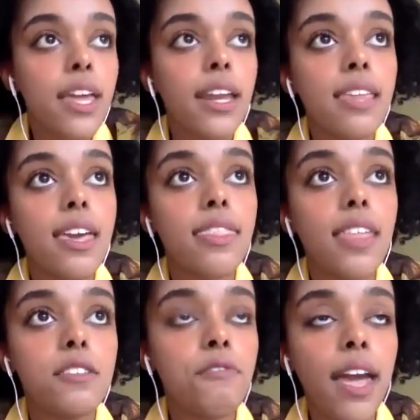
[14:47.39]
And I think
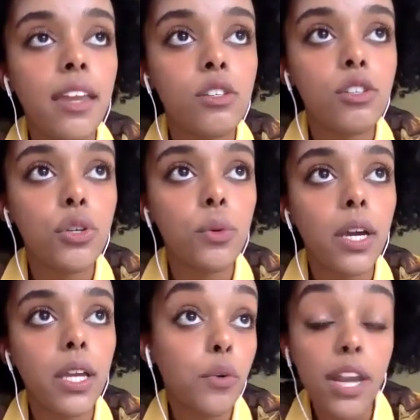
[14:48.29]
that's fed into
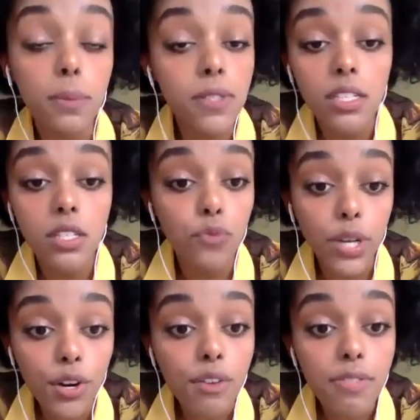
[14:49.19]
an incredible sense of
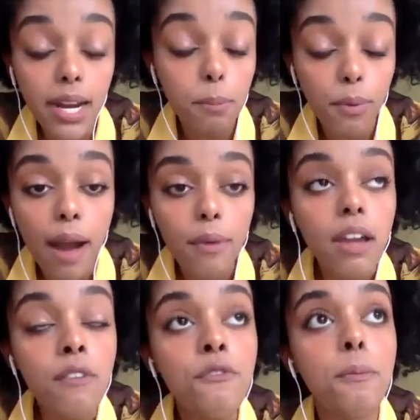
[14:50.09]
rigor that I'm proud
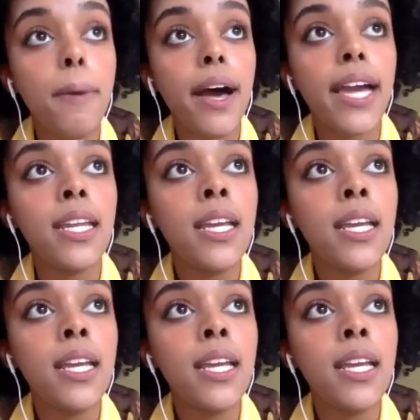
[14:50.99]
of, but